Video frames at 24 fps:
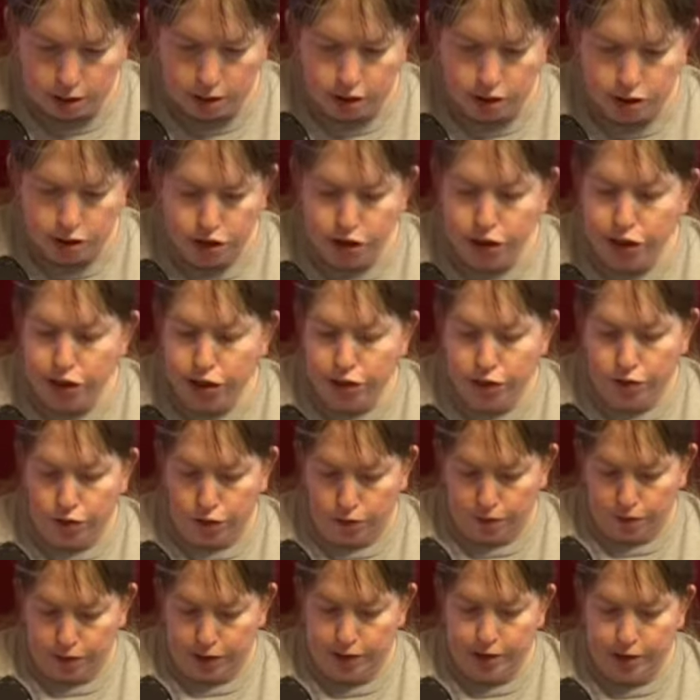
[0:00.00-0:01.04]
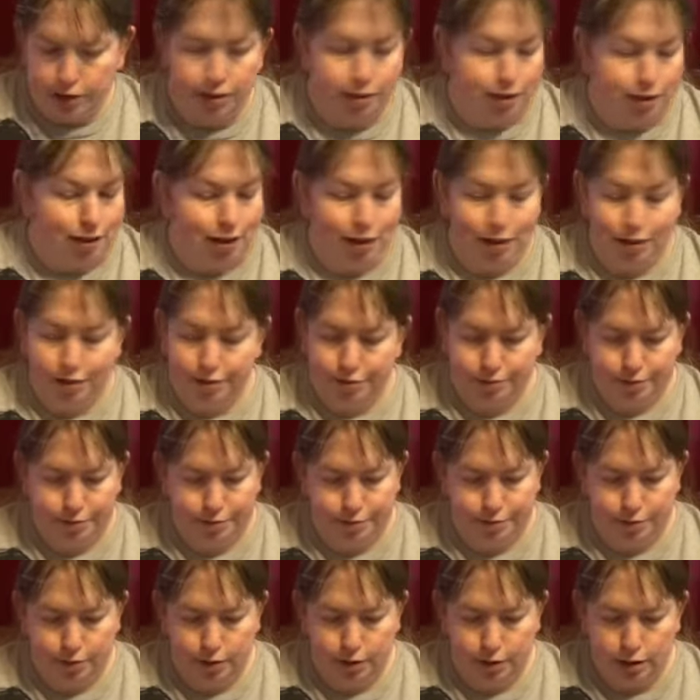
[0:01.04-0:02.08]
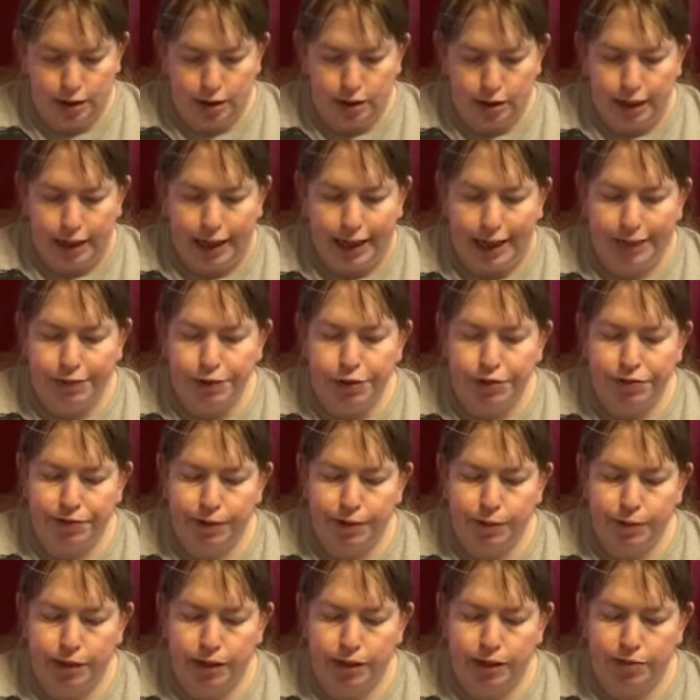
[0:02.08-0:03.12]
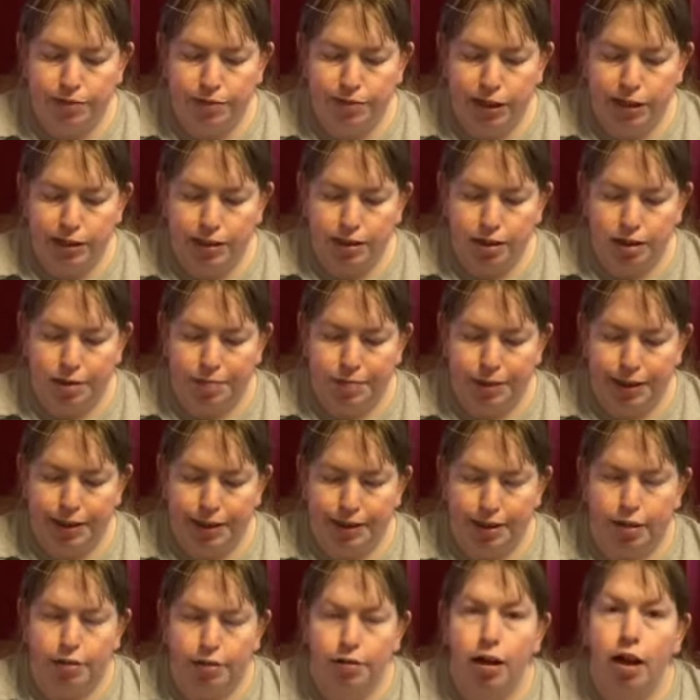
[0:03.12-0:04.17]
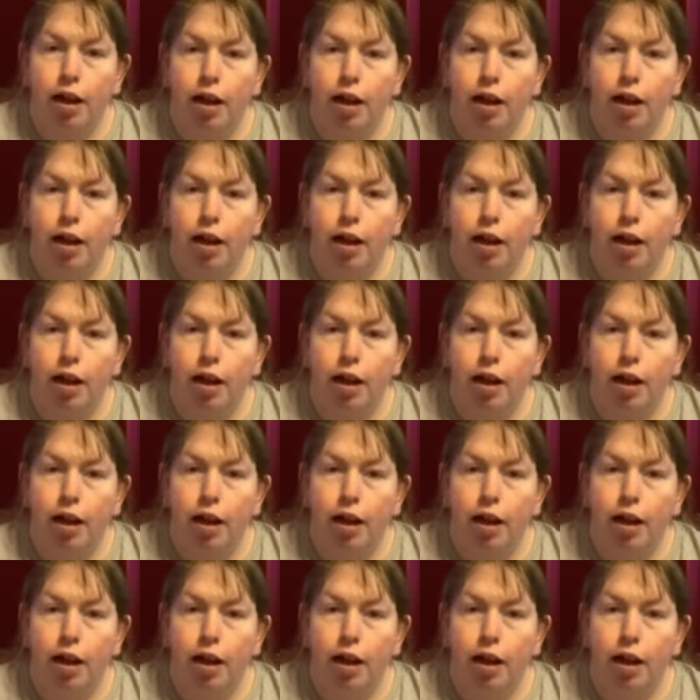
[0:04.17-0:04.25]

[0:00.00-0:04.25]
Do you do offers? No. How was filming the first car boot sale?